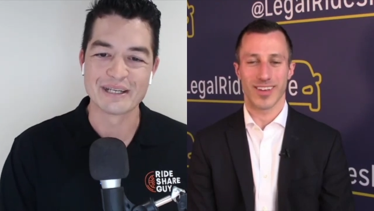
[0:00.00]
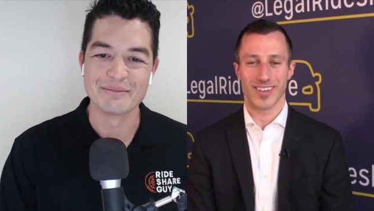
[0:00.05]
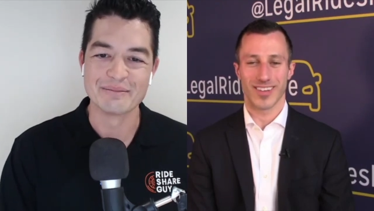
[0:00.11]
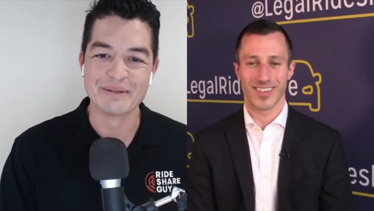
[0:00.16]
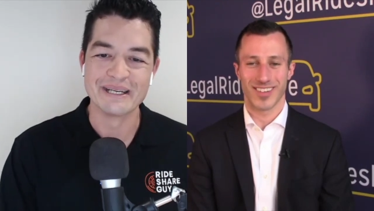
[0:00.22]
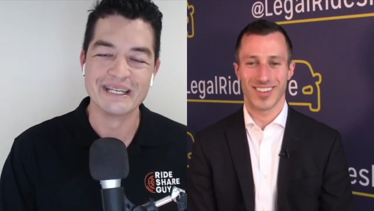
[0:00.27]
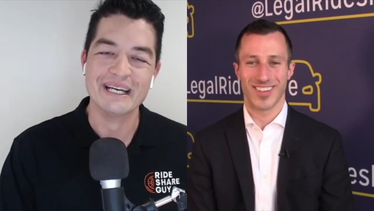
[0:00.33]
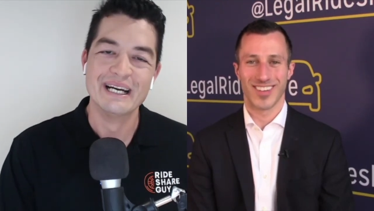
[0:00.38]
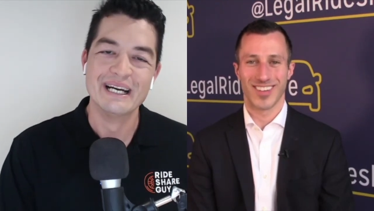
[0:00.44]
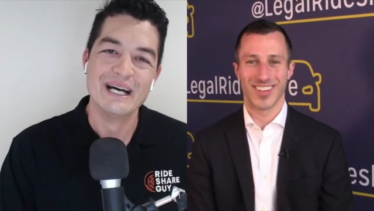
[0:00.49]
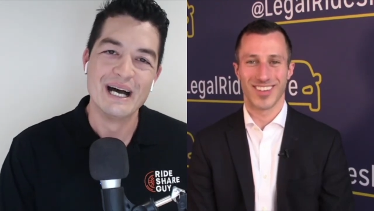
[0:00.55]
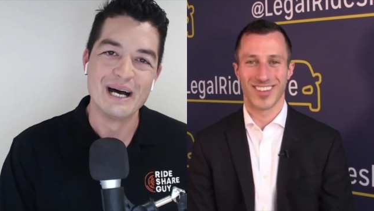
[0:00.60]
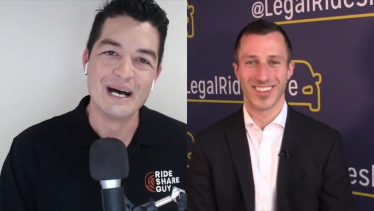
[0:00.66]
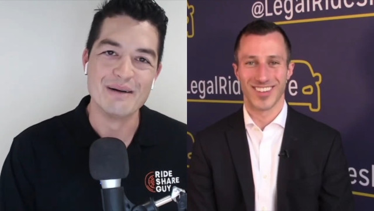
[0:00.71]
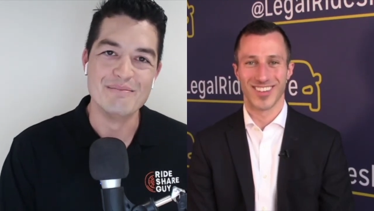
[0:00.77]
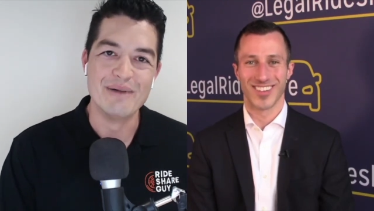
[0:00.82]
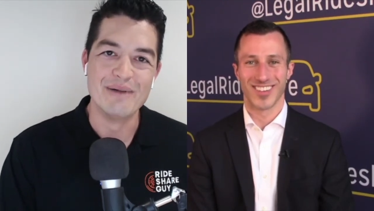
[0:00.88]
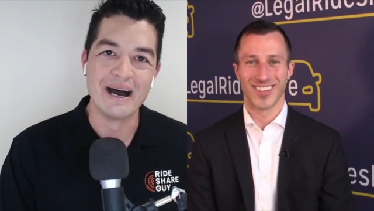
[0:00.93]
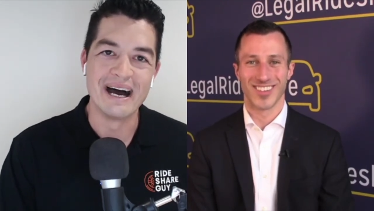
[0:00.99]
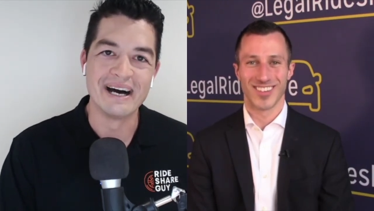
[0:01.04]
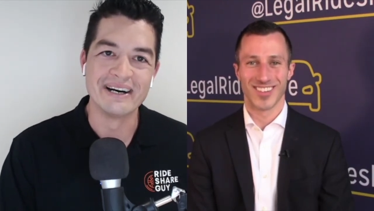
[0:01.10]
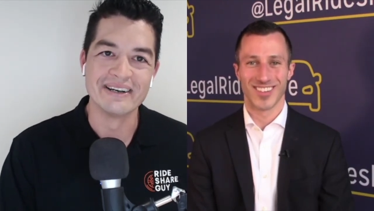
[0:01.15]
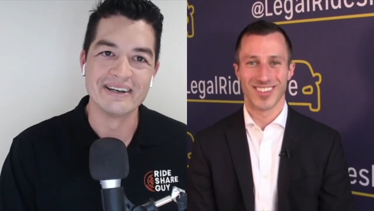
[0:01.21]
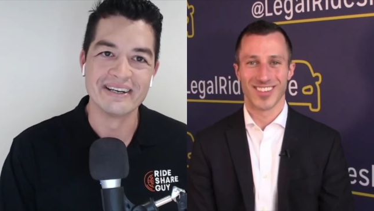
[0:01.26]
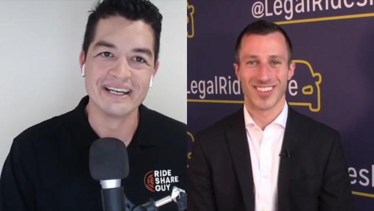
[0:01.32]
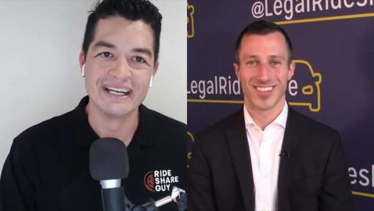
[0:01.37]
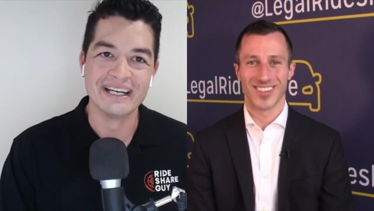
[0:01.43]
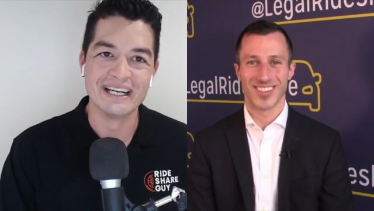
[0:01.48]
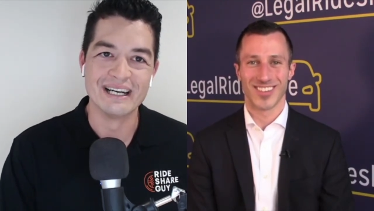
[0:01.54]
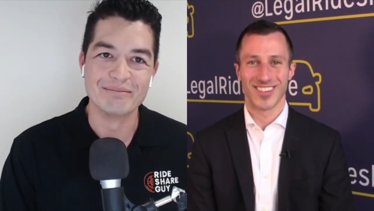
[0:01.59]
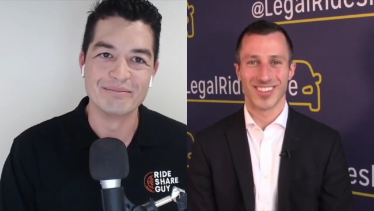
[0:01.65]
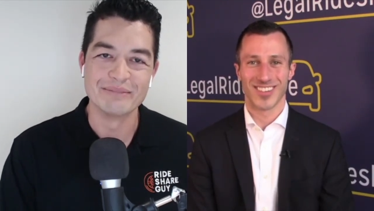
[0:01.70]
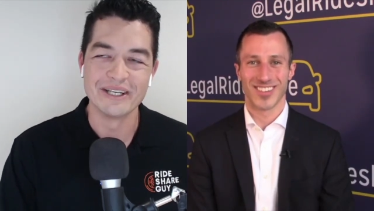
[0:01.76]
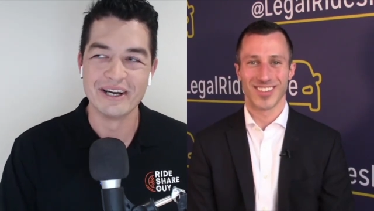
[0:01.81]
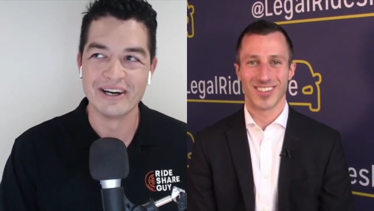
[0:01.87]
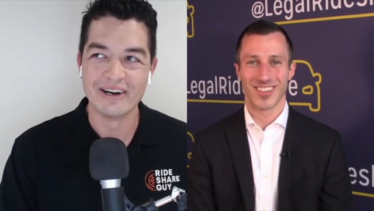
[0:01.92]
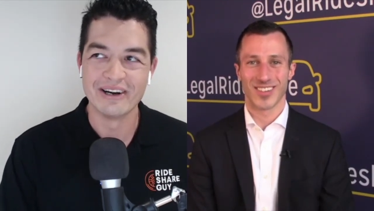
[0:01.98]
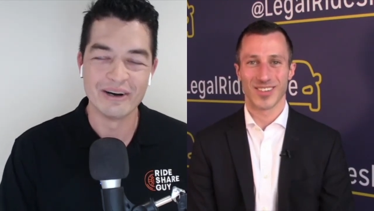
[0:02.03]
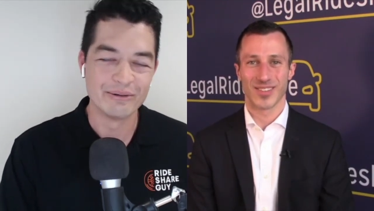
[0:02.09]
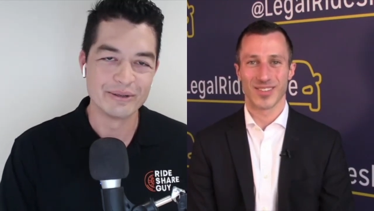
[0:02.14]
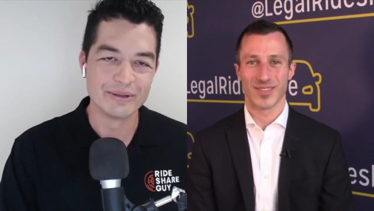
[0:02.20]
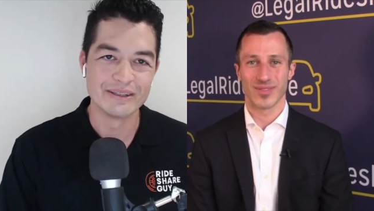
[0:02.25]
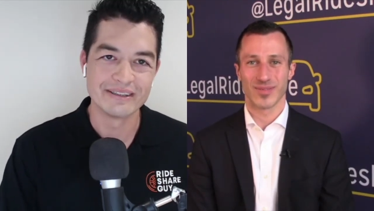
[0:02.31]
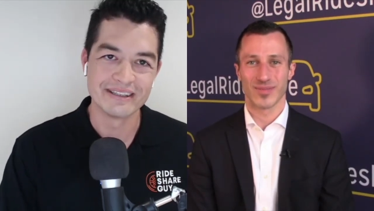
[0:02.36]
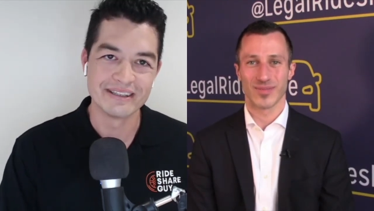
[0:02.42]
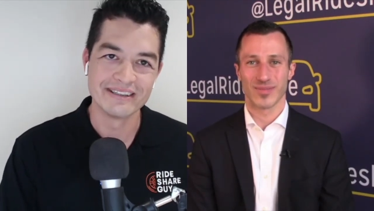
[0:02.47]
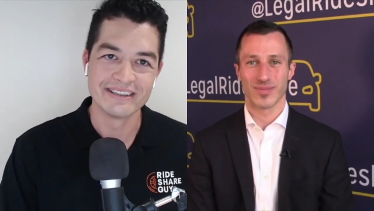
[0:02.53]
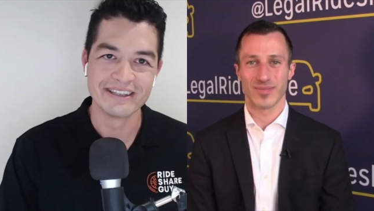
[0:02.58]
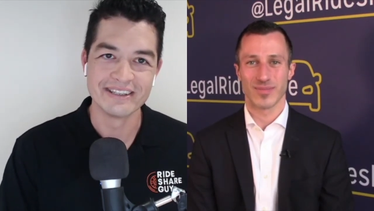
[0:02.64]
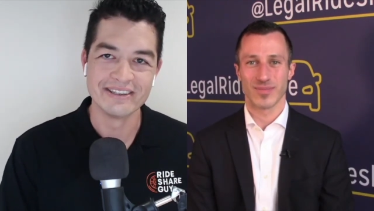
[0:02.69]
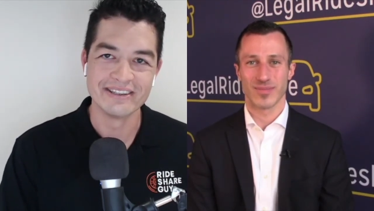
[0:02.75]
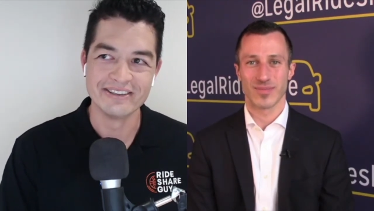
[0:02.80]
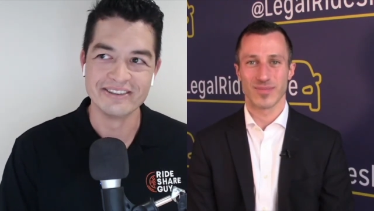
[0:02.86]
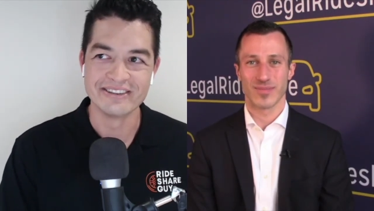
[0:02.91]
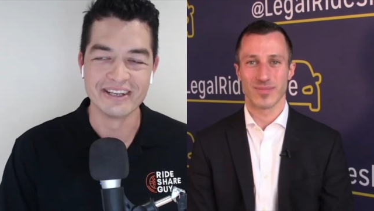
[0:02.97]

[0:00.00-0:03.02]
Speaker 1: asking me about, um, you know, oh, we, can,